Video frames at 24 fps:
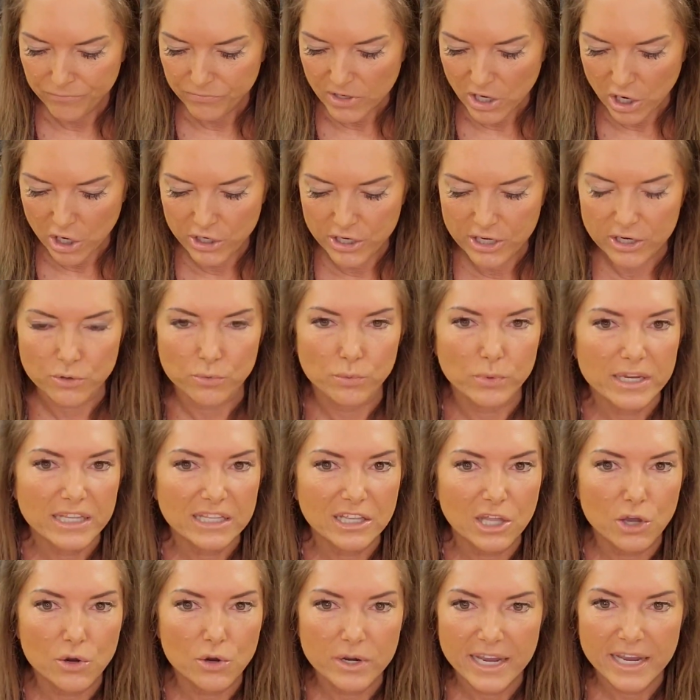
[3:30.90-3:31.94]
are you going to
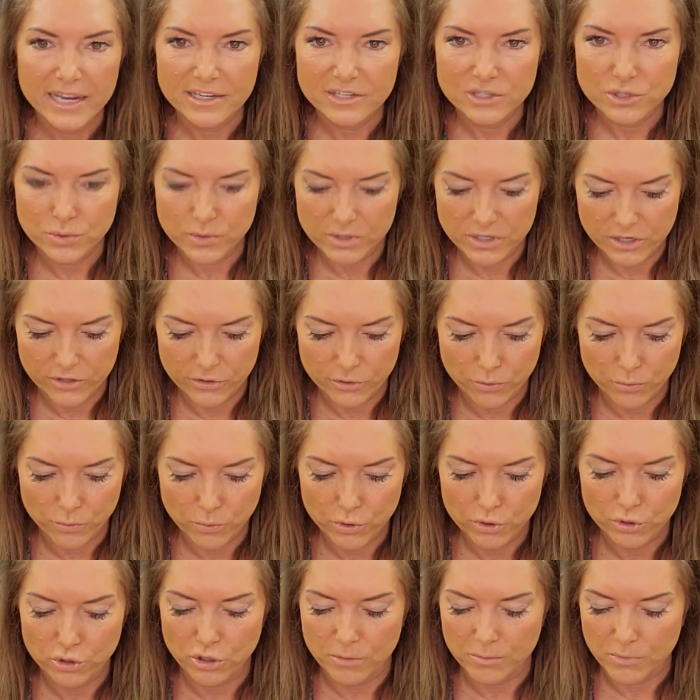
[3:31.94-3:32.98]
relocate it to another
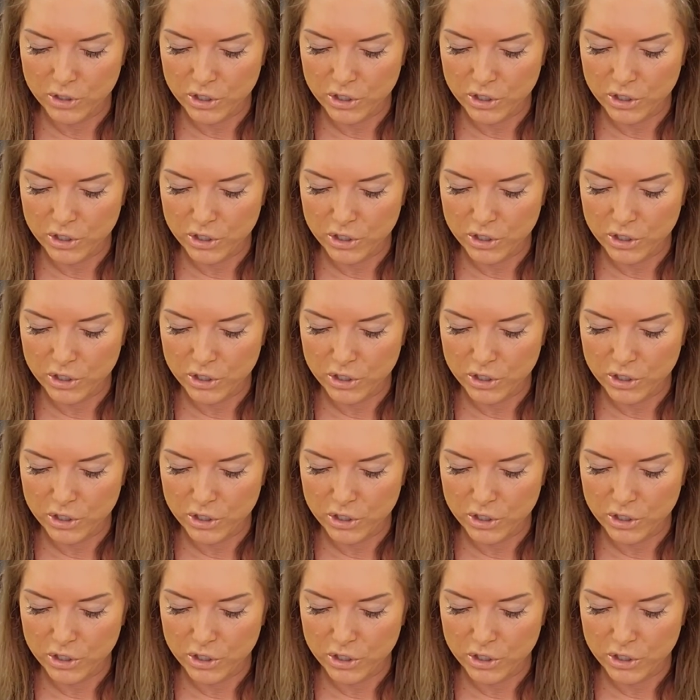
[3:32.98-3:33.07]
room?